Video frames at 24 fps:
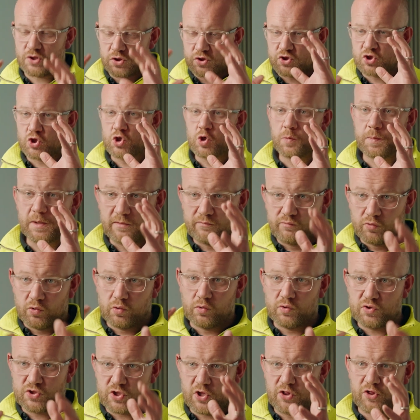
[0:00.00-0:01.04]
there's a couple of
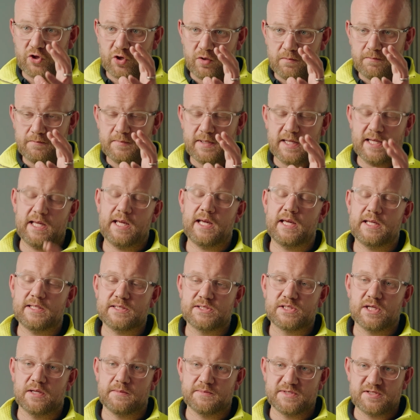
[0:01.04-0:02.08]
rules of thumb in
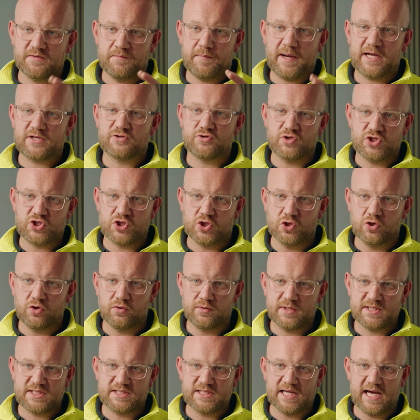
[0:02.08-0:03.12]
terms of battery
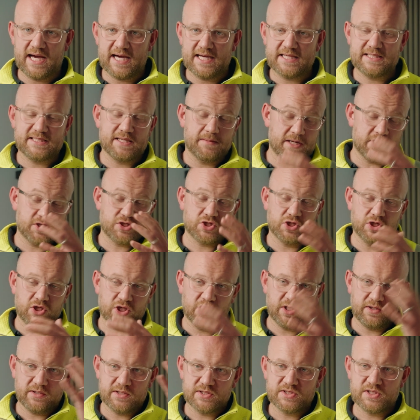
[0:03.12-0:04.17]
storage size. I mentioned
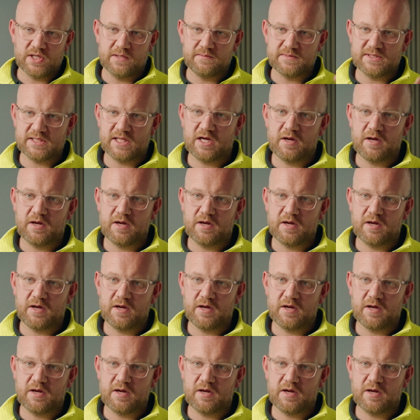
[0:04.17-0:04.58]
earlier in terms of the